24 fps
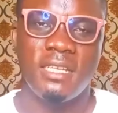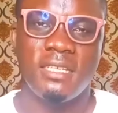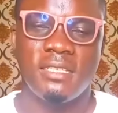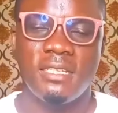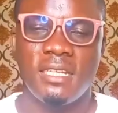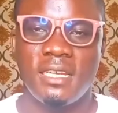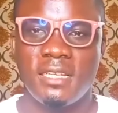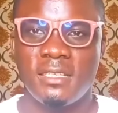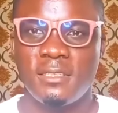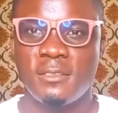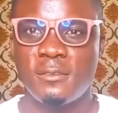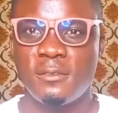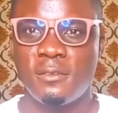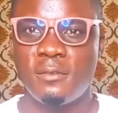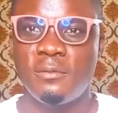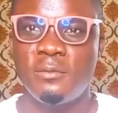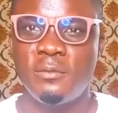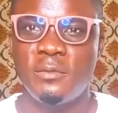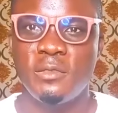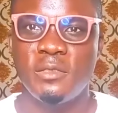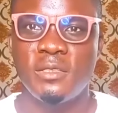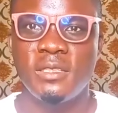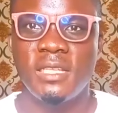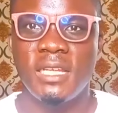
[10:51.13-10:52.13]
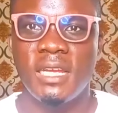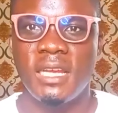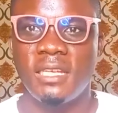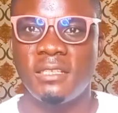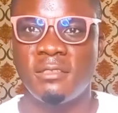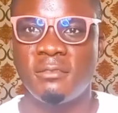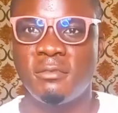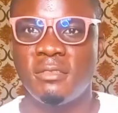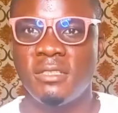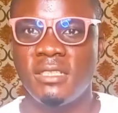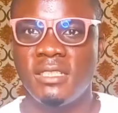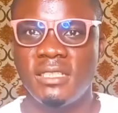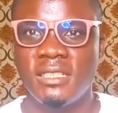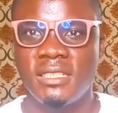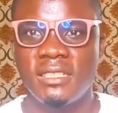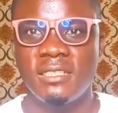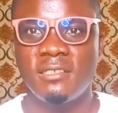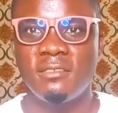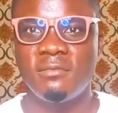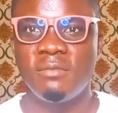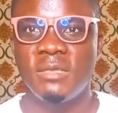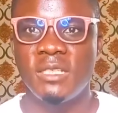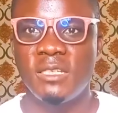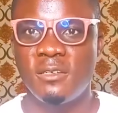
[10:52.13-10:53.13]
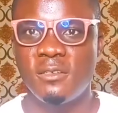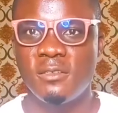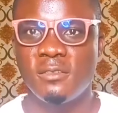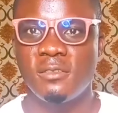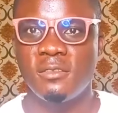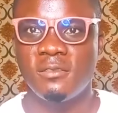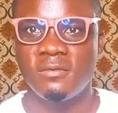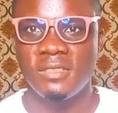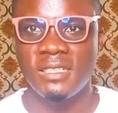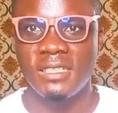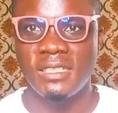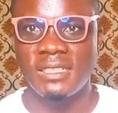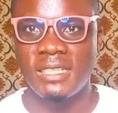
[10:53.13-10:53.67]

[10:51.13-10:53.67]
There are some books that actually sell because of the